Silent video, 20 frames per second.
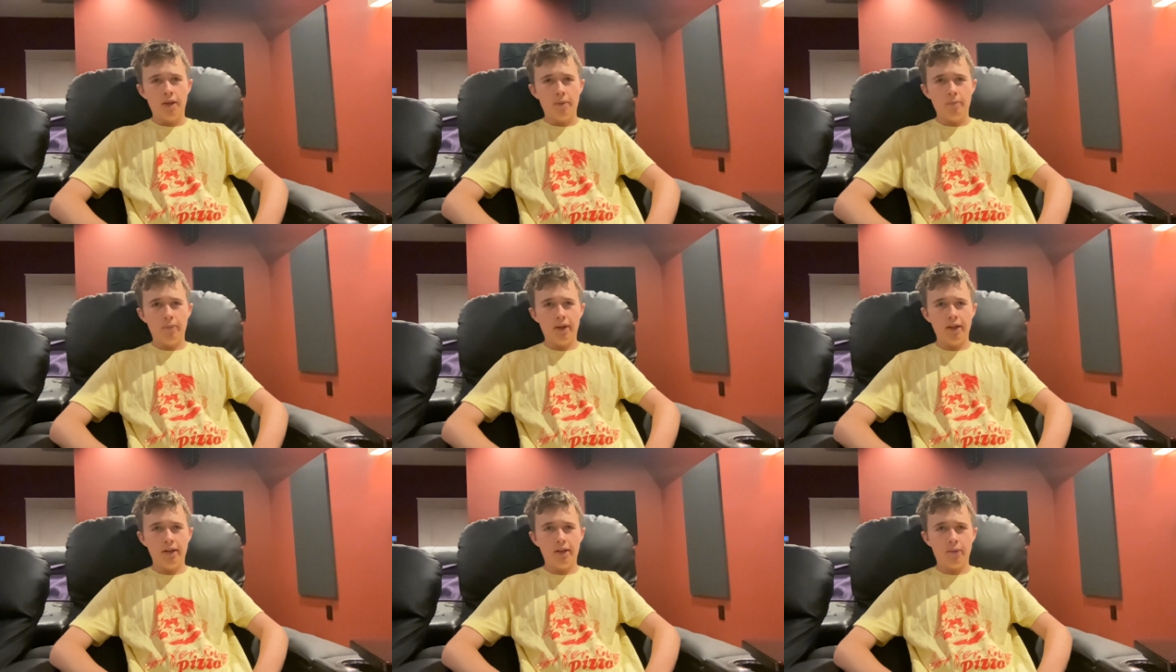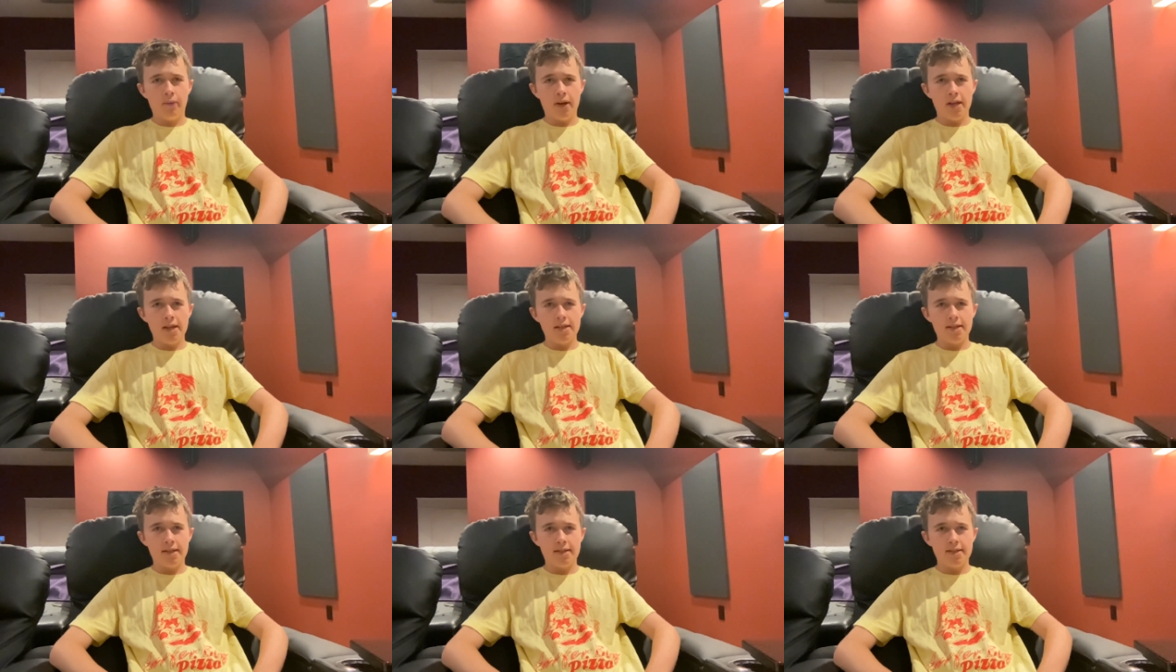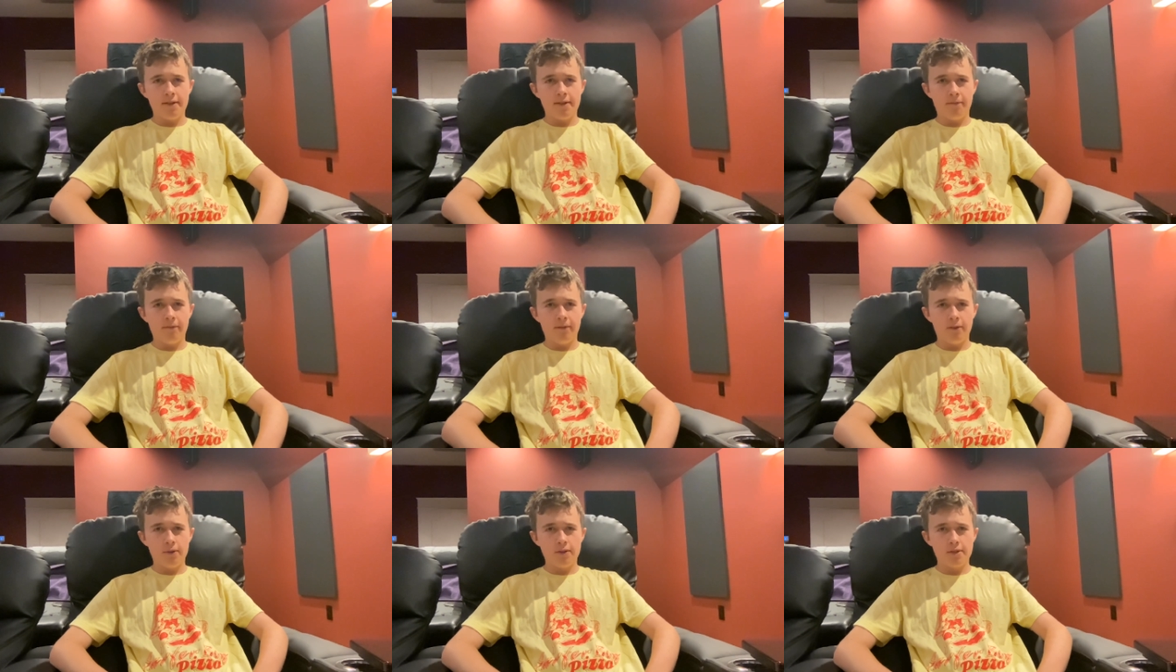But anyways, that's it
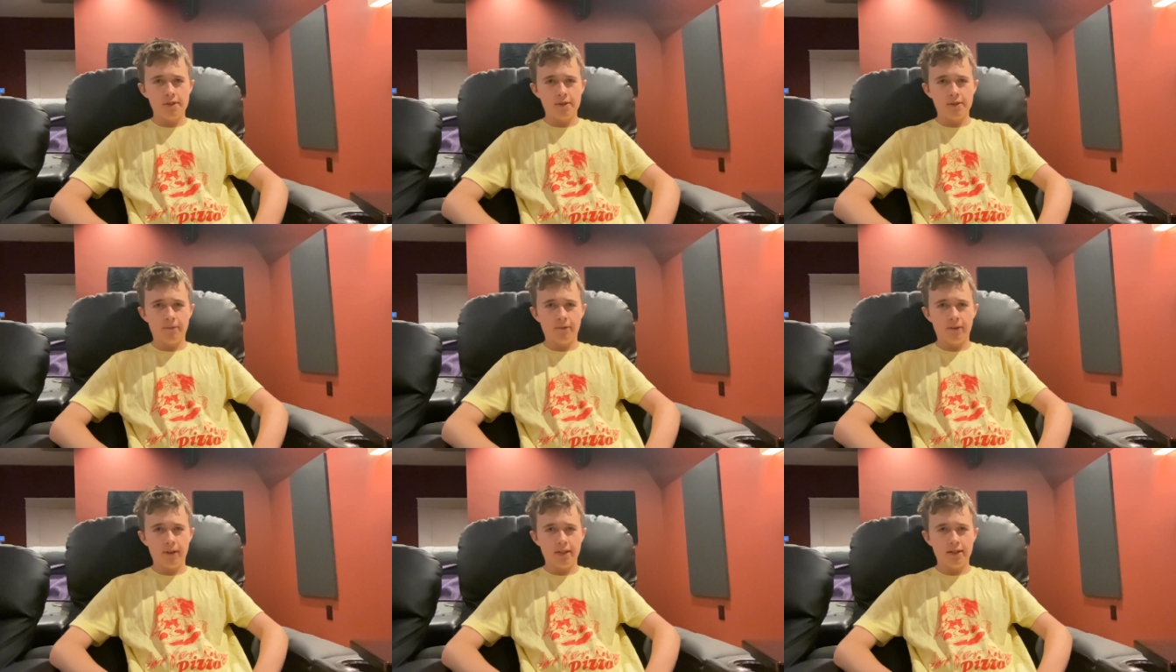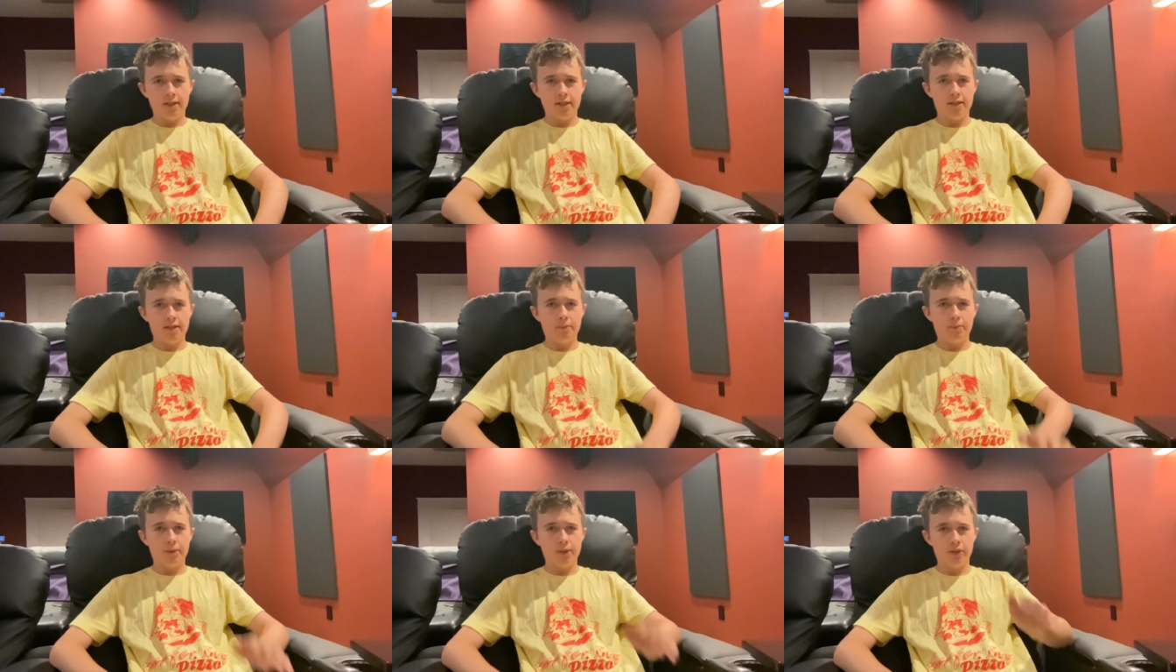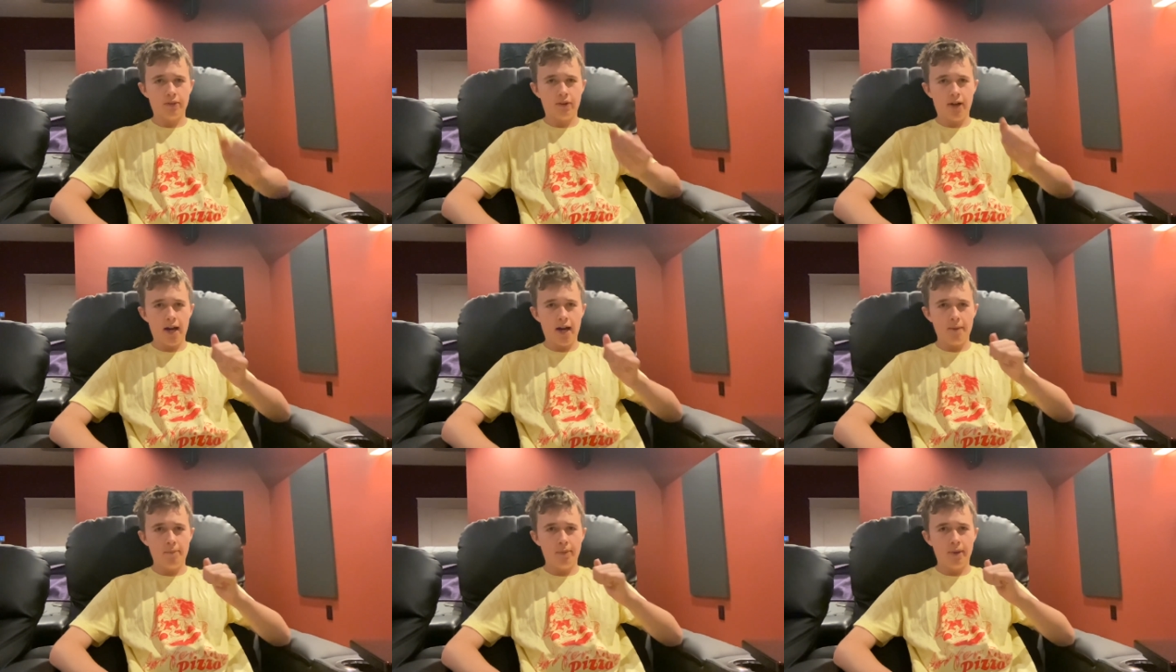folks. Don't forget to
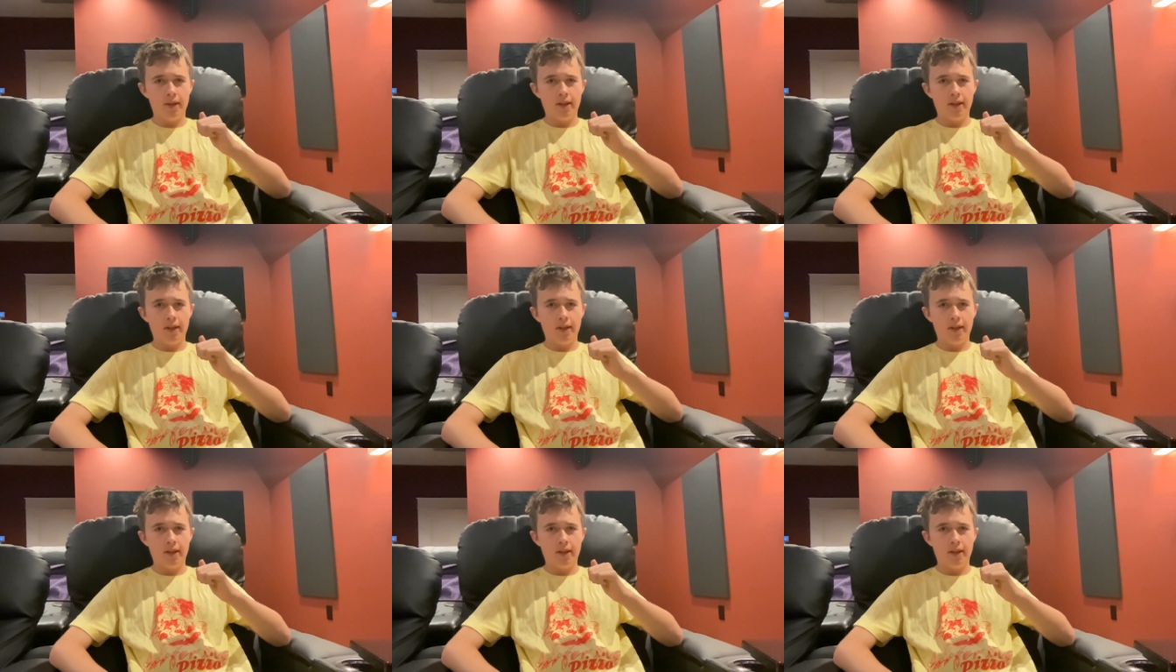subscribe